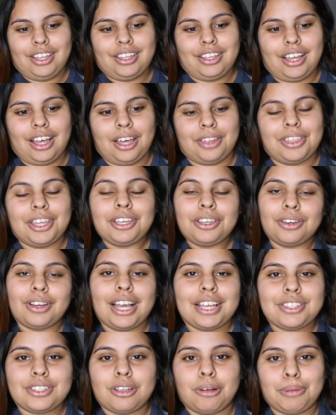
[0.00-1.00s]
Thank you
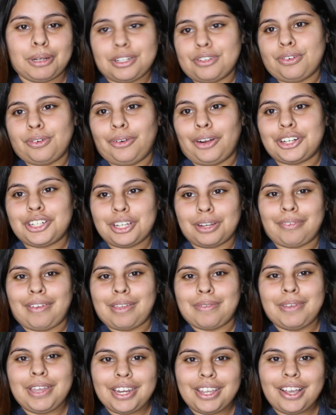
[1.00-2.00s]
guys so much for watching my
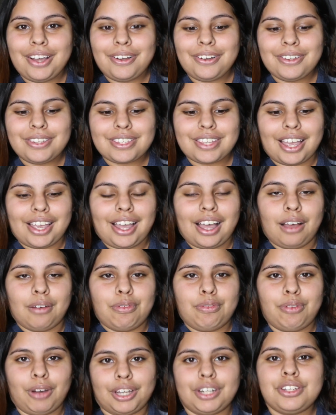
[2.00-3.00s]
videos. I have
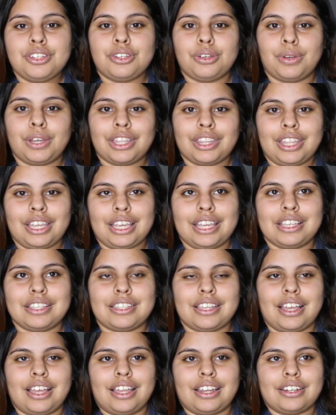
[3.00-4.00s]
fun doing these,
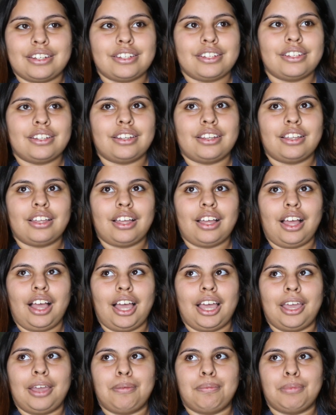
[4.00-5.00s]
and
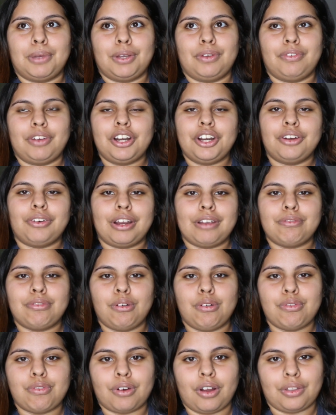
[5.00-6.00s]
I'm very
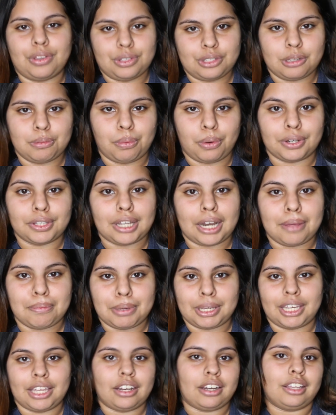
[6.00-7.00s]
grateful for all the support that I've
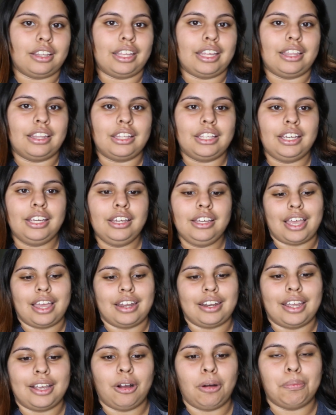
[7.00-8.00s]
been getting lately,
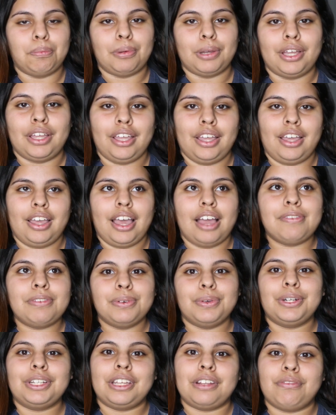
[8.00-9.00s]
and I hope
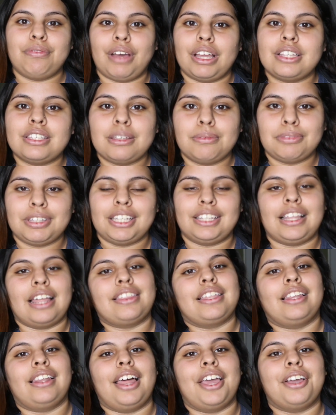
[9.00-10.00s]
everyone can find something that
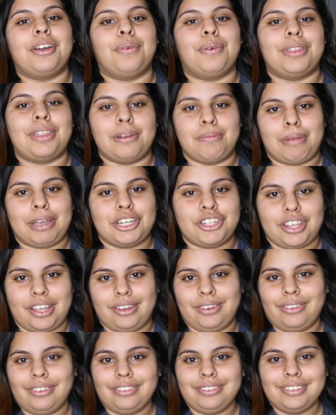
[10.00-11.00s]
they like within my
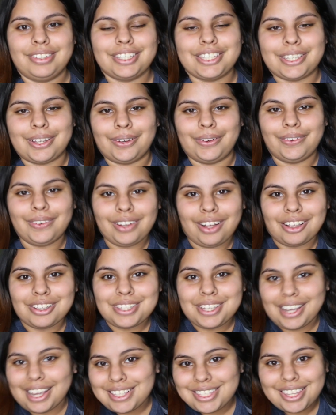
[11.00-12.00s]
channel. So I'll
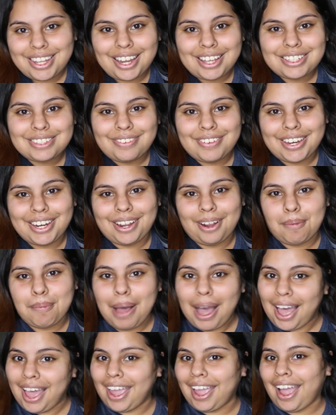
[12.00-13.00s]
see you guys in the next video.
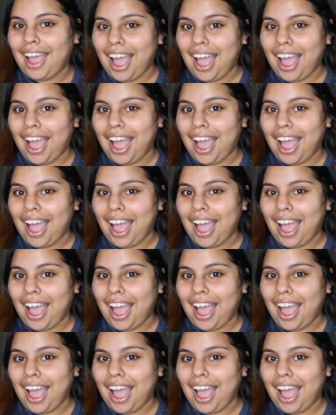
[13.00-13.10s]
Bye.